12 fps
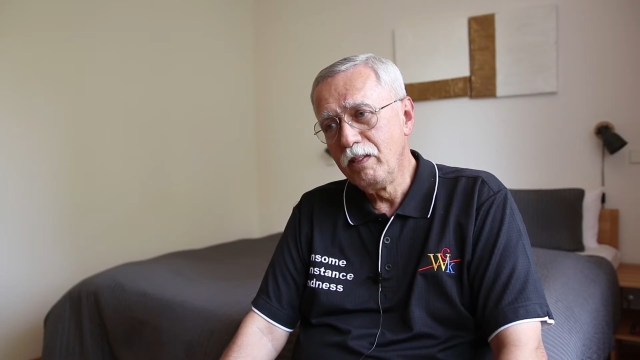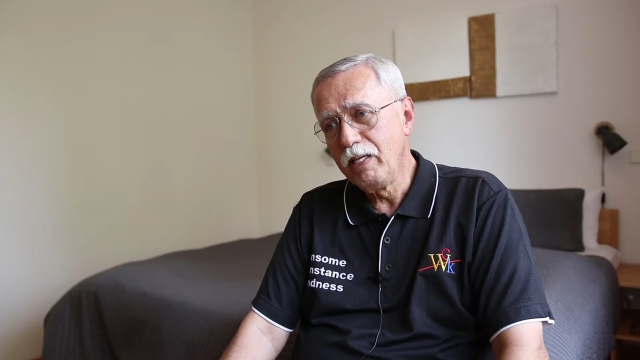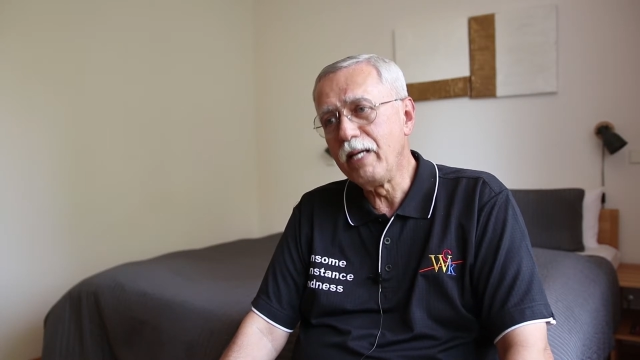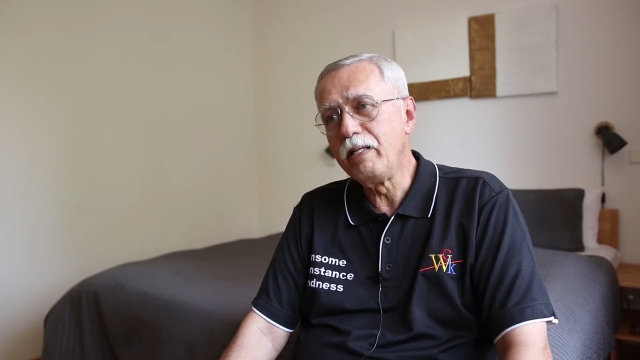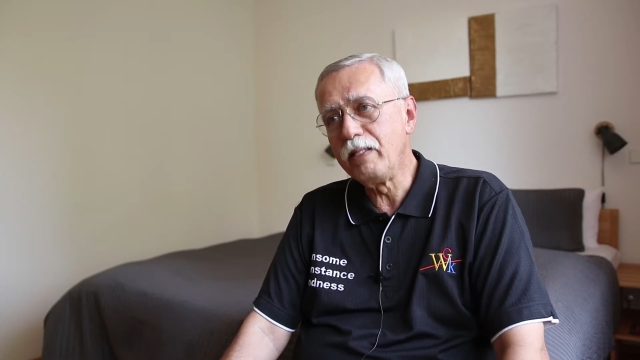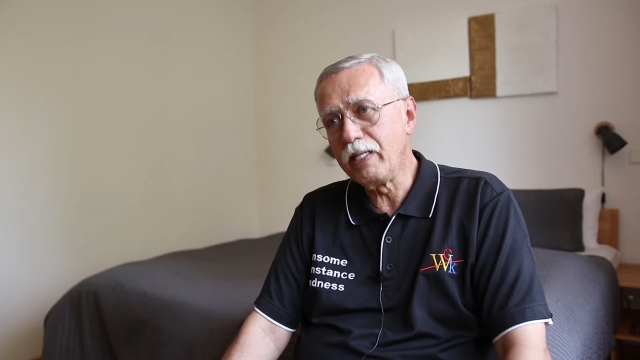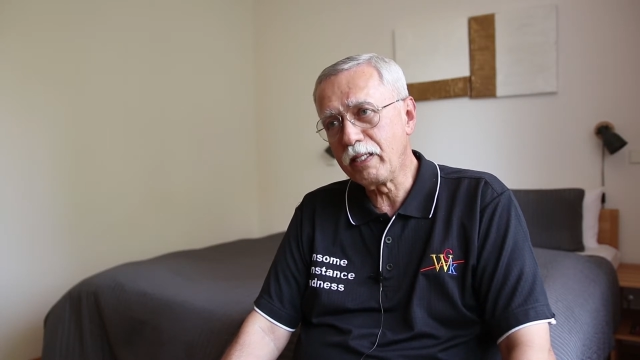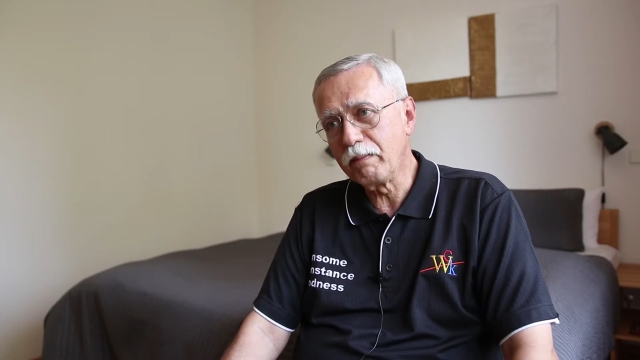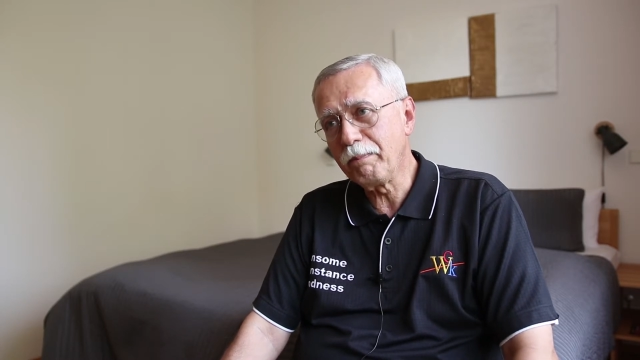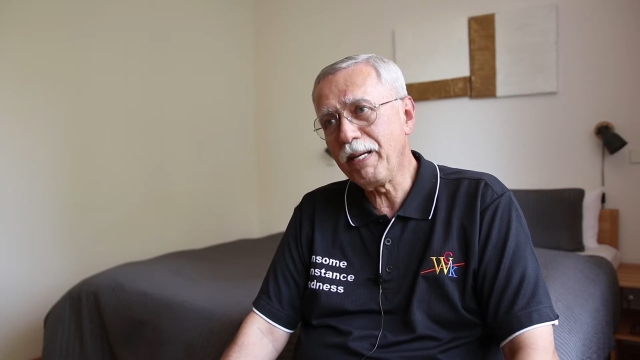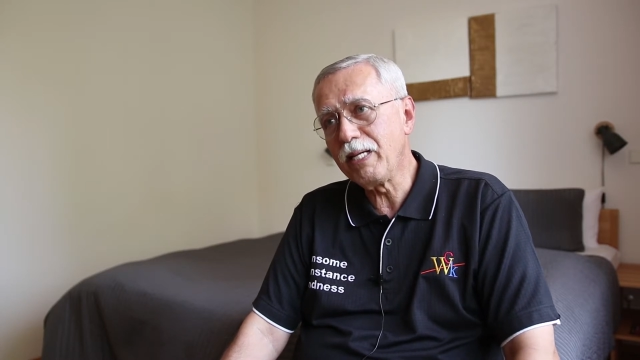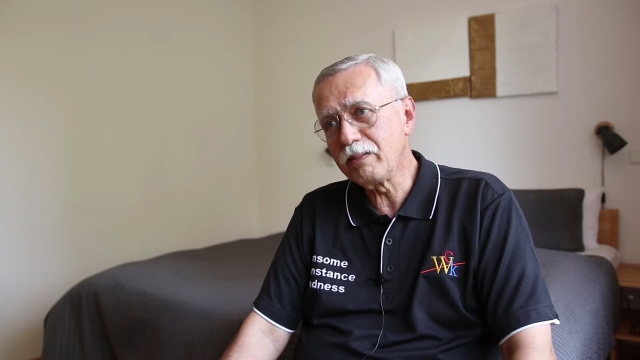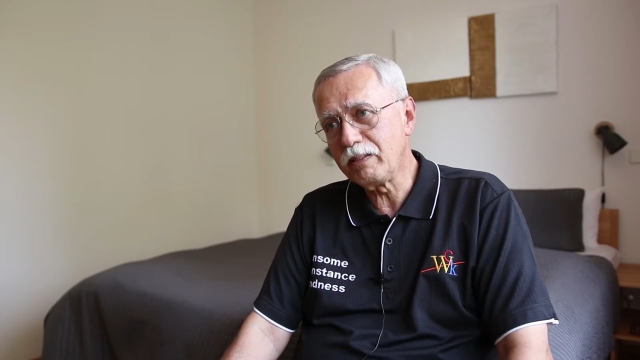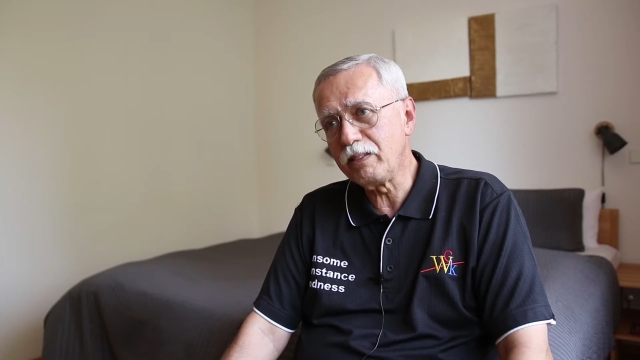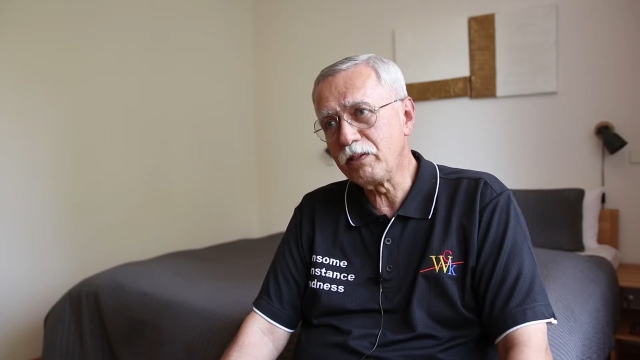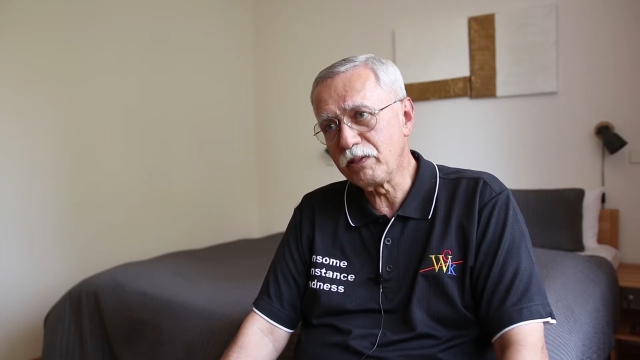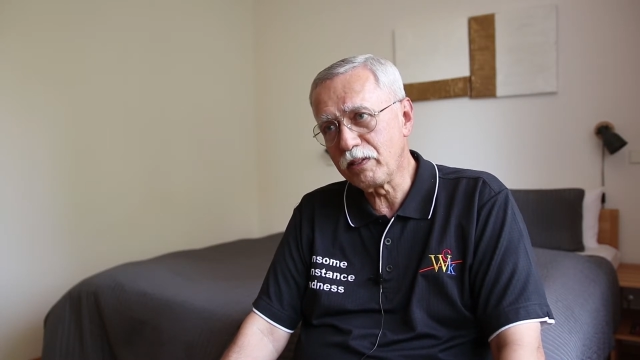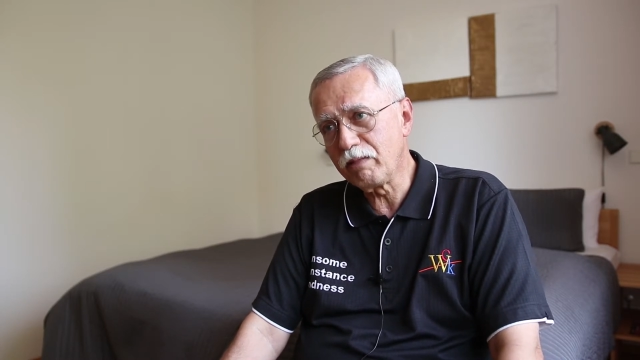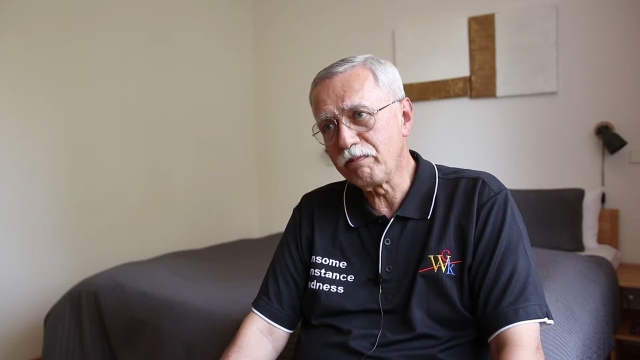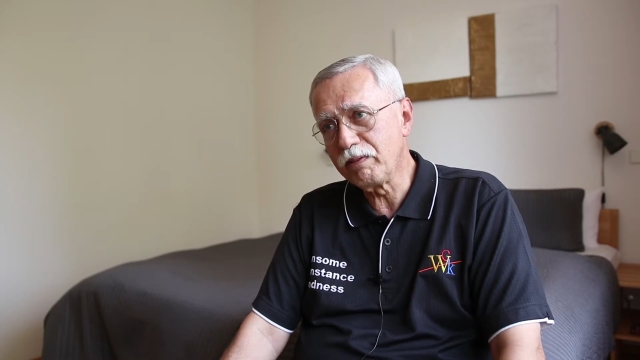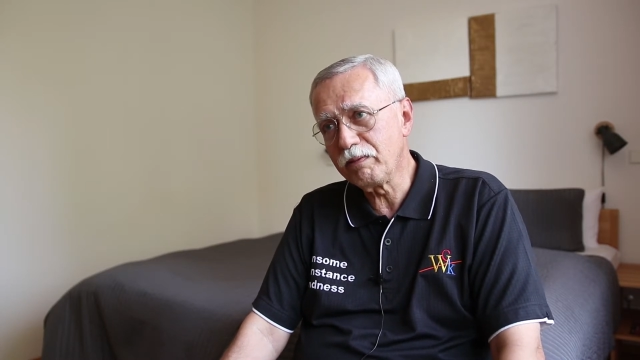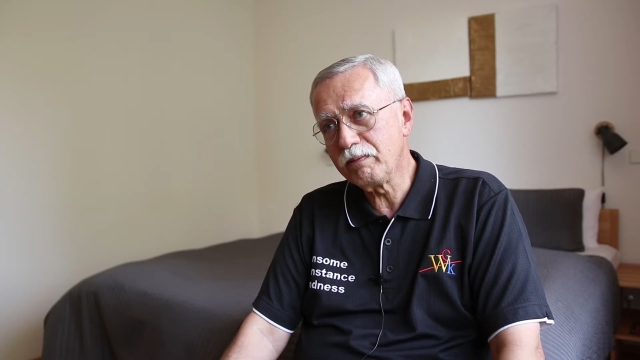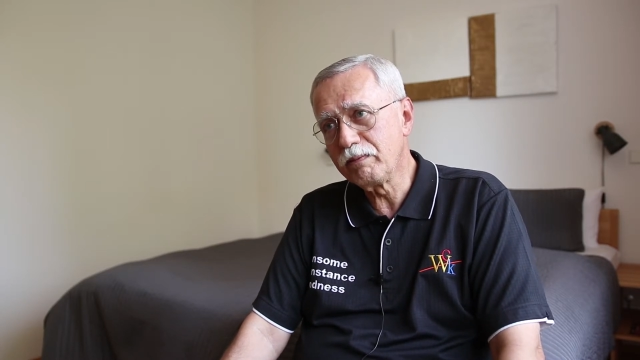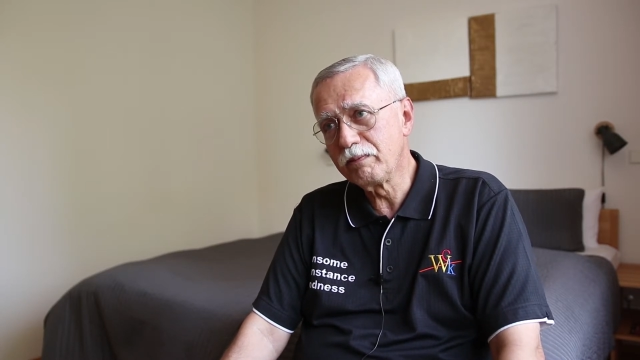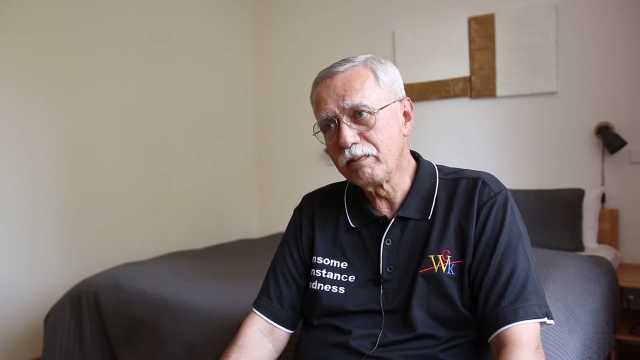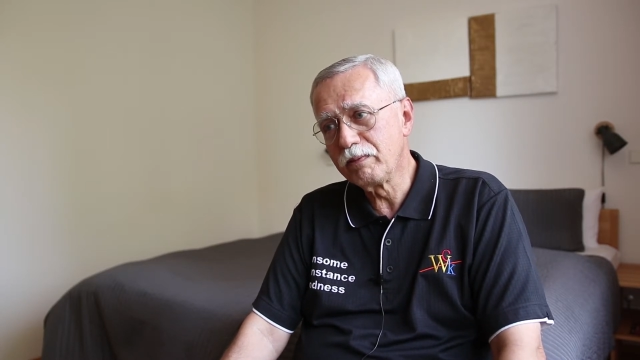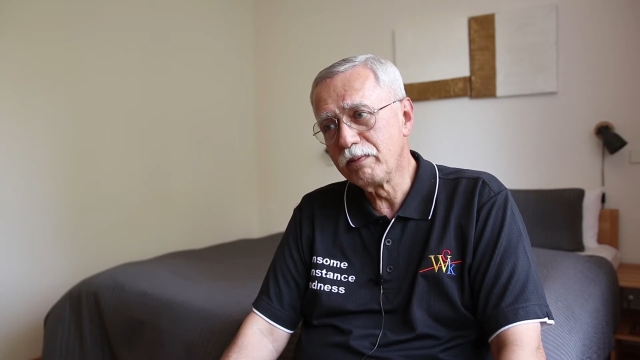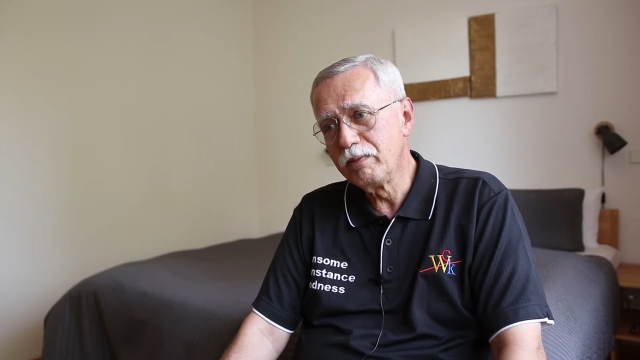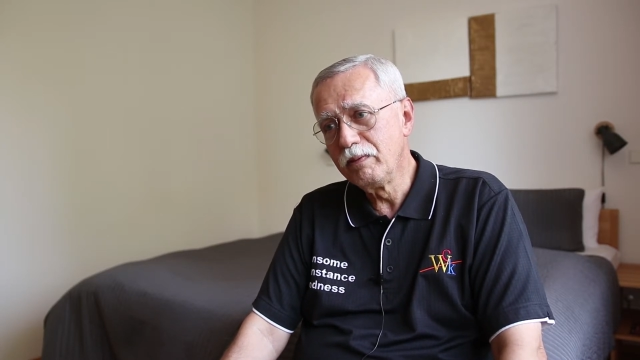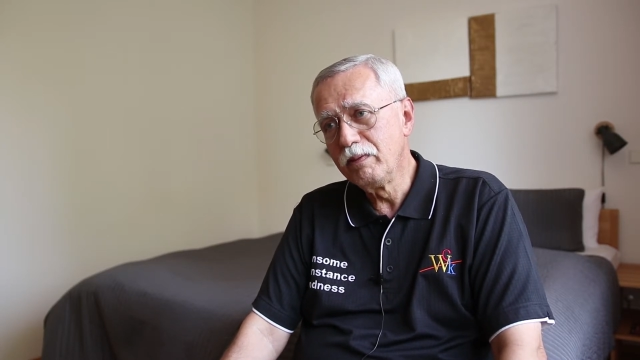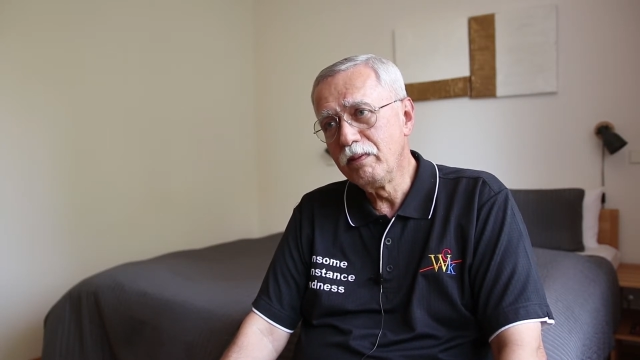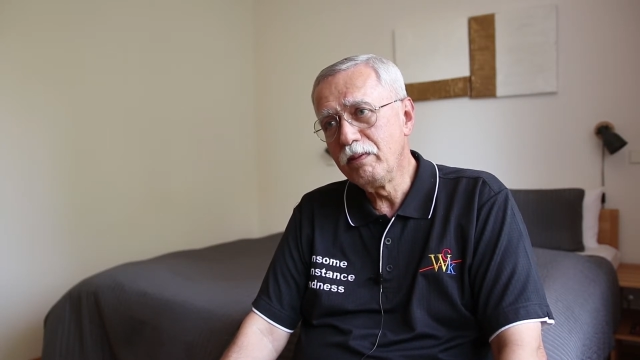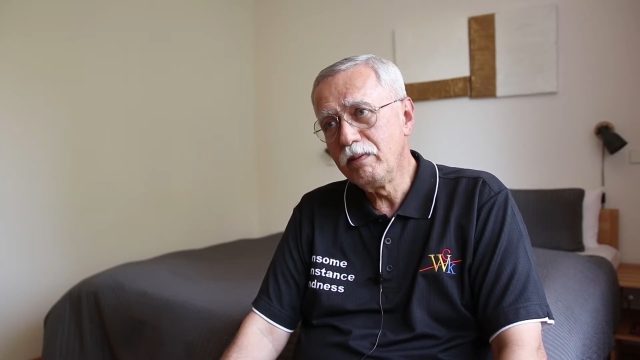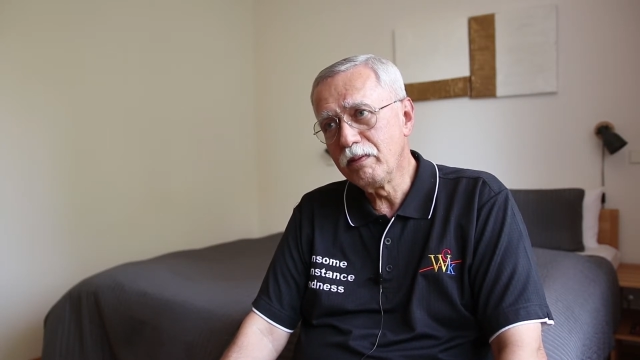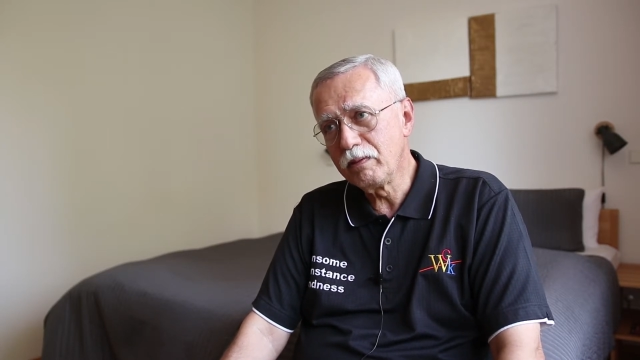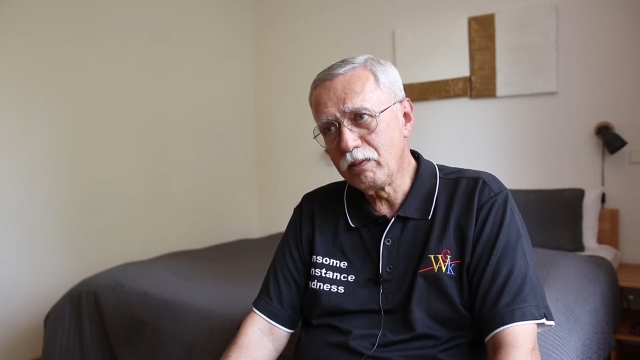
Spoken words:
And in their capacity to suffer, a